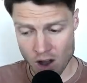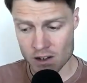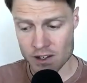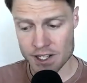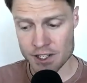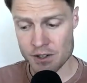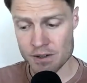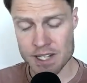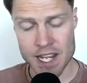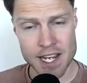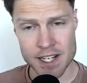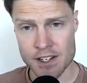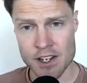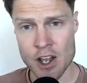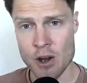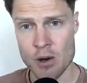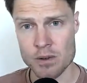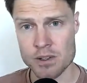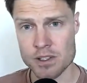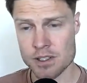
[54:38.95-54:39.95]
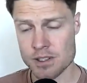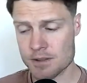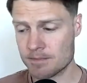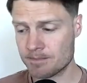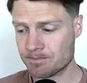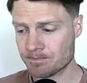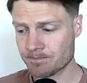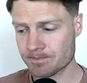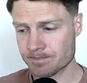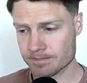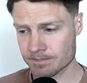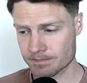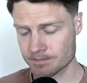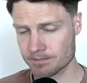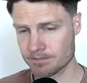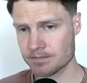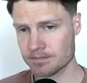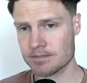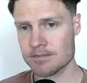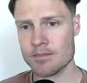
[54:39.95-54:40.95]
and you take notes.
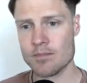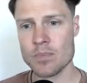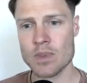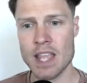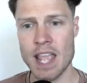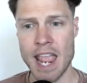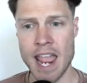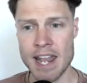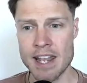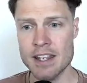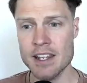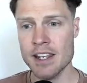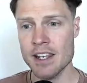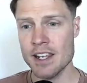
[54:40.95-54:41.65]
And